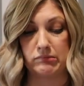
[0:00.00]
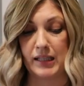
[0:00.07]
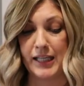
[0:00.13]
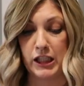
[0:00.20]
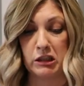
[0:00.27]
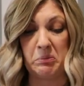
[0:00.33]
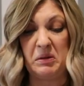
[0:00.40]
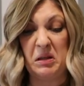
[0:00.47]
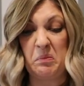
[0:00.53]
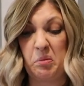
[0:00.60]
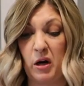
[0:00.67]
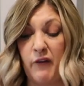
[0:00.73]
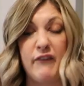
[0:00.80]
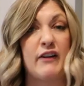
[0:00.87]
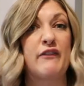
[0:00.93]
it could be
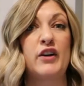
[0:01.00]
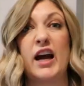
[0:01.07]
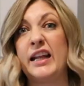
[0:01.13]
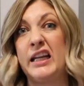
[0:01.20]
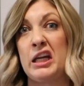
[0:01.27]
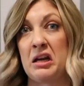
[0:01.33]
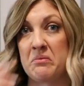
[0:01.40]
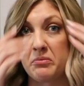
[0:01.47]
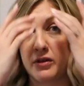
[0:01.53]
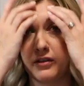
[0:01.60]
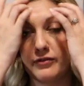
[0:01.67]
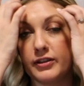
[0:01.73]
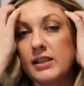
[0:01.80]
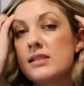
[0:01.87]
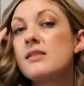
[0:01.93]
imperfect for any number
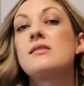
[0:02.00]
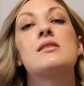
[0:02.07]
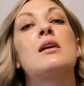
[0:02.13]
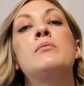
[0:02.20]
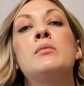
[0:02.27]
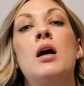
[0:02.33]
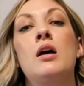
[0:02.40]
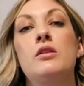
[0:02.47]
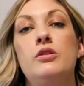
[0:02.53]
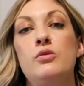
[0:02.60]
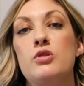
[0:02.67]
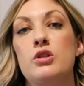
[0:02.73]
of reasons. I'm not